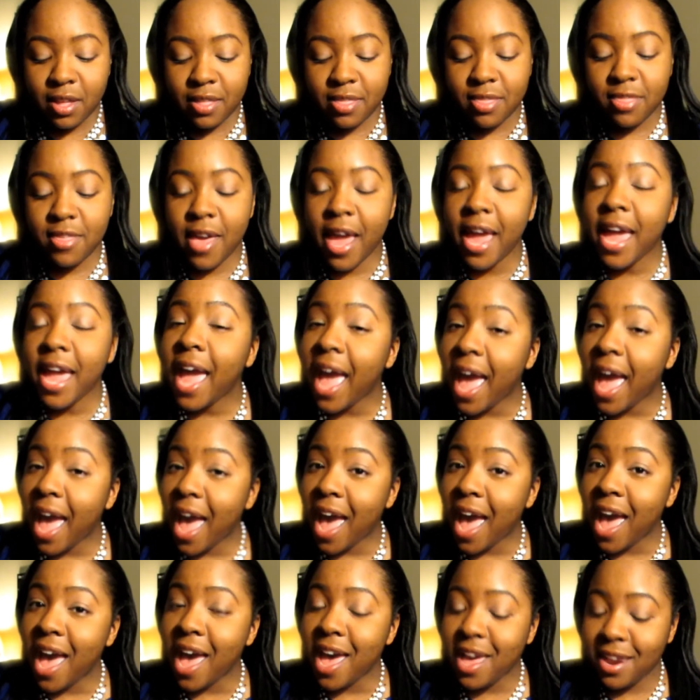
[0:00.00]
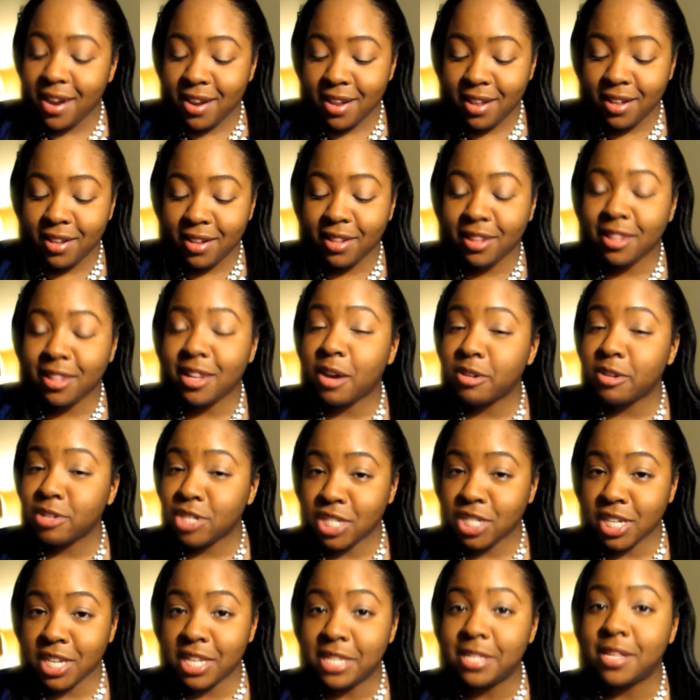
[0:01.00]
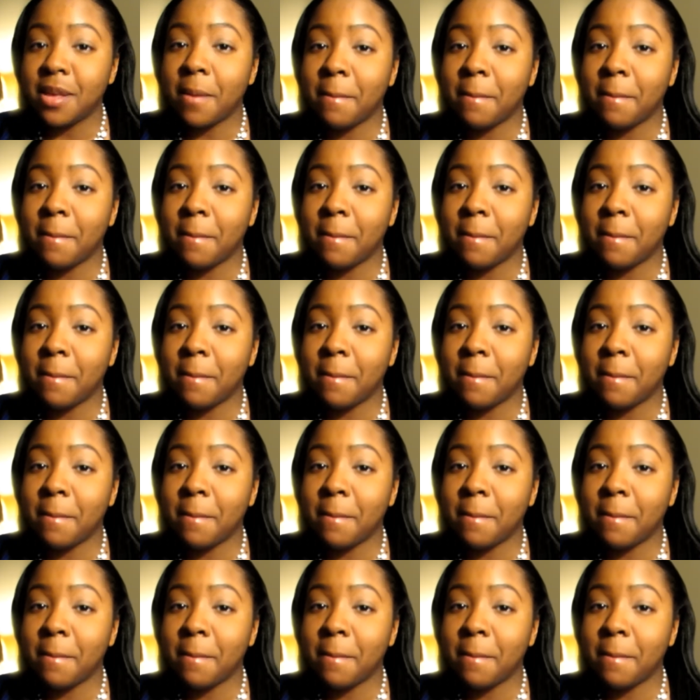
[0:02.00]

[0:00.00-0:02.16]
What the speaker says: They had lotions,